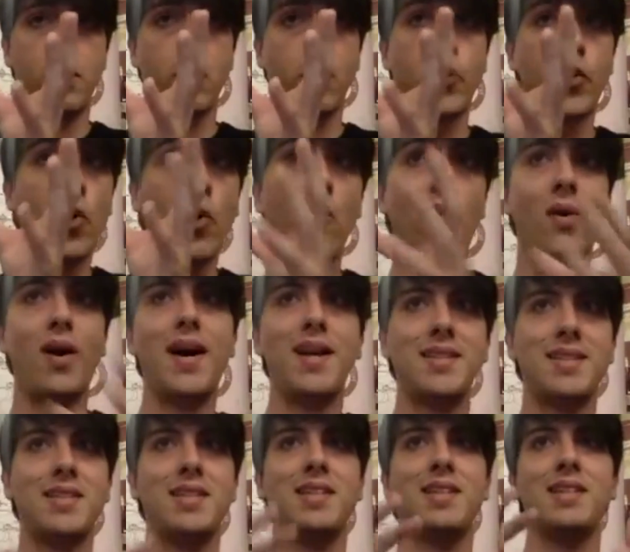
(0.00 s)
go
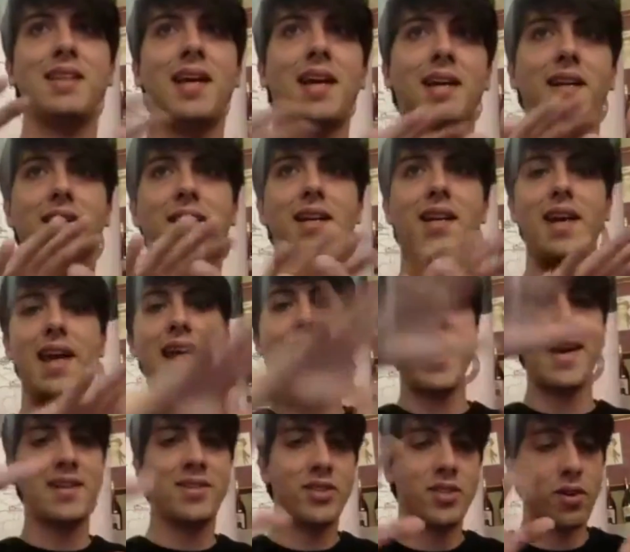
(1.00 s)
at the
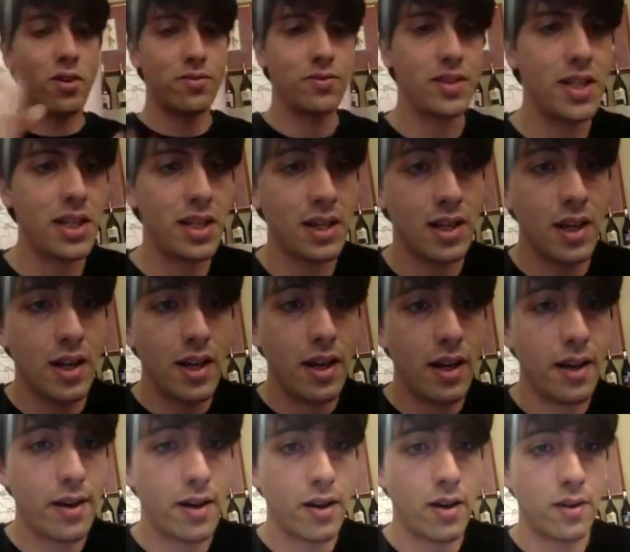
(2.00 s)
end of the
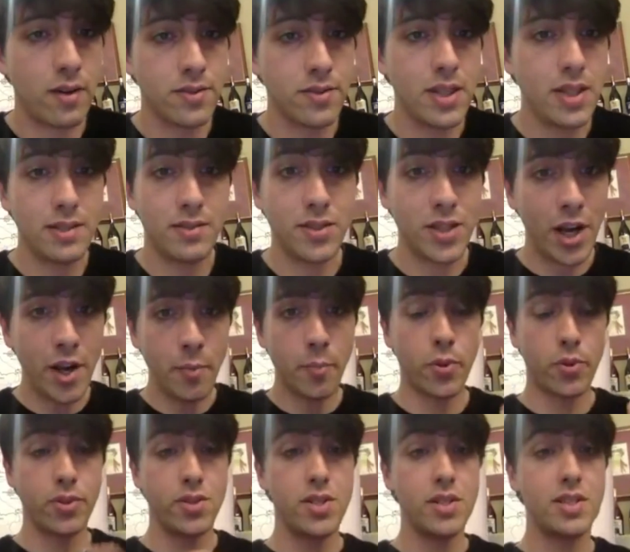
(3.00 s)
entire
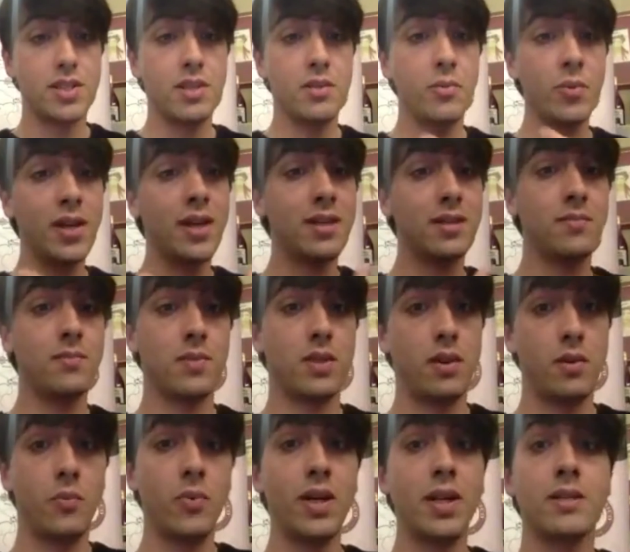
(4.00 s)
process, and we
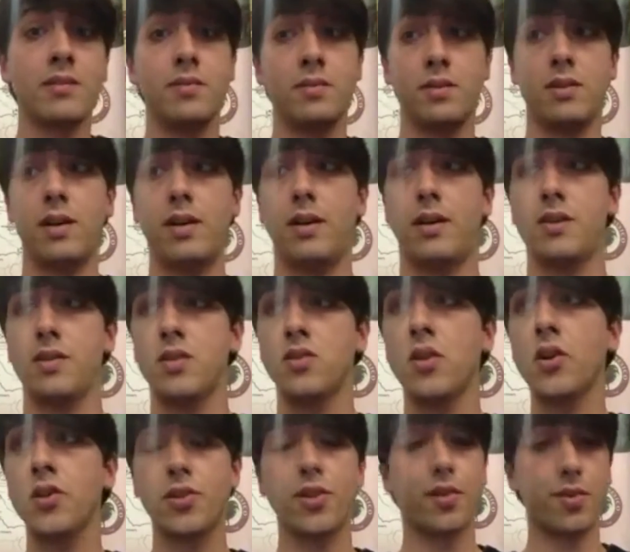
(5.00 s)
can
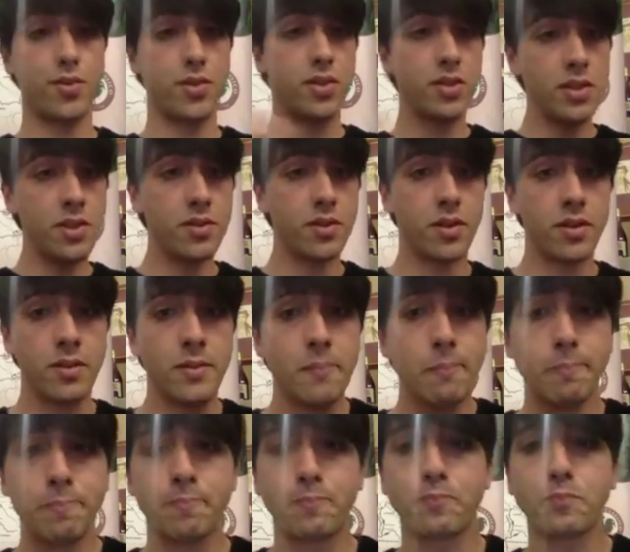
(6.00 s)
start to consider.
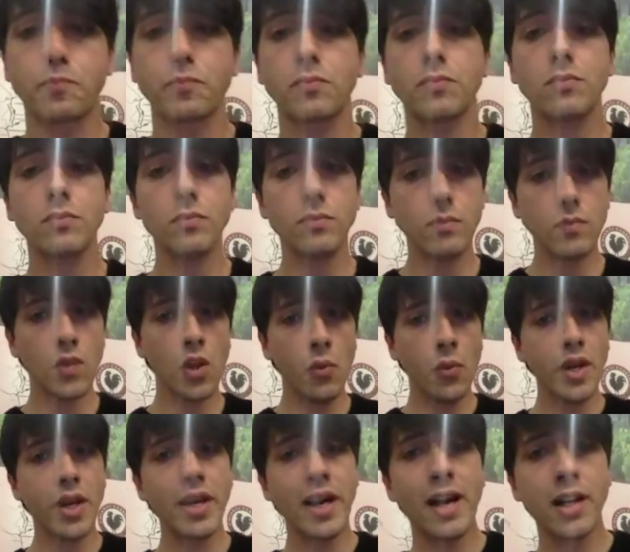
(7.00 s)
We
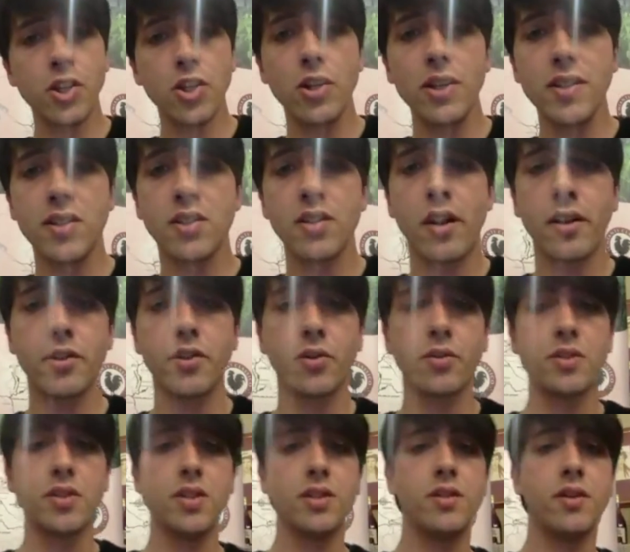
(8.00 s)
can actually start to
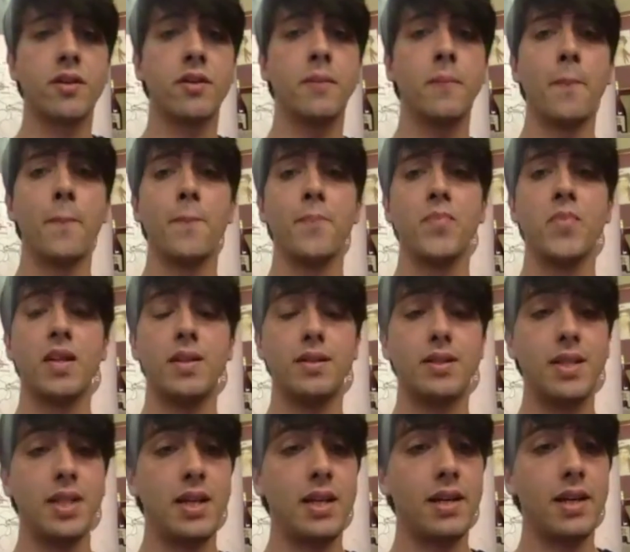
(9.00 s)
consider
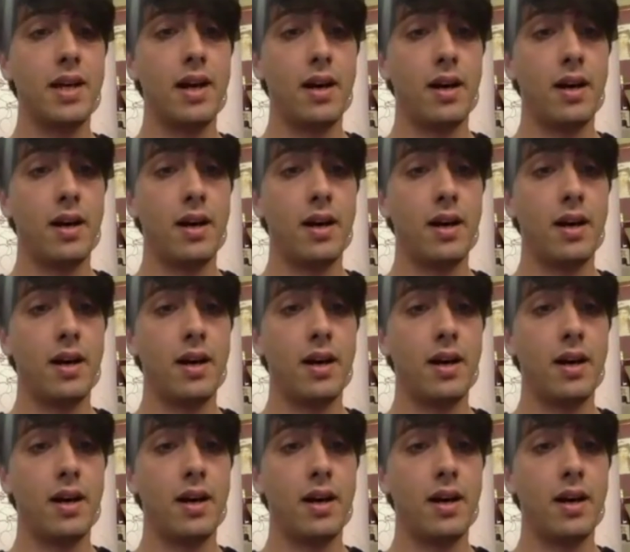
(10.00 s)
the